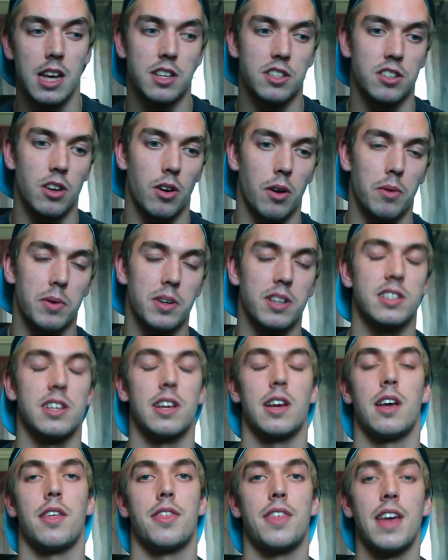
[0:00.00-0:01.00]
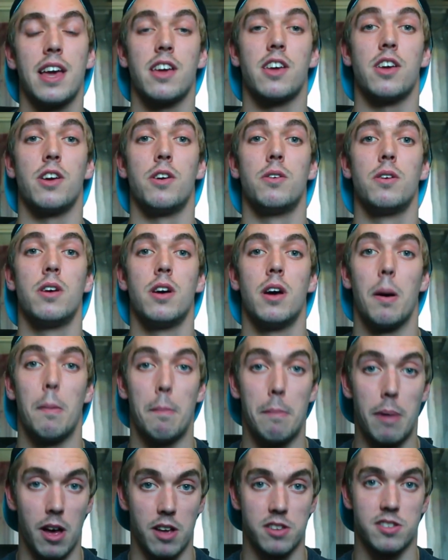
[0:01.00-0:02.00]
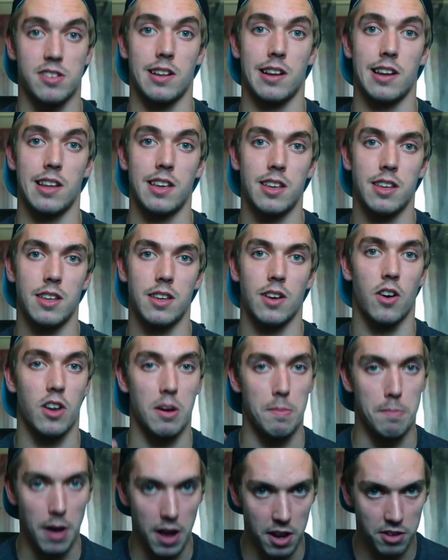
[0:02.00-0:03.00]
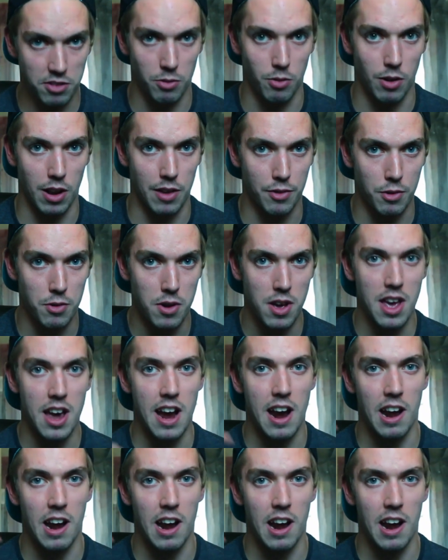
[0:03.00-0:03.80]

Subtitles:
So I want to say thank you personally on a personal level,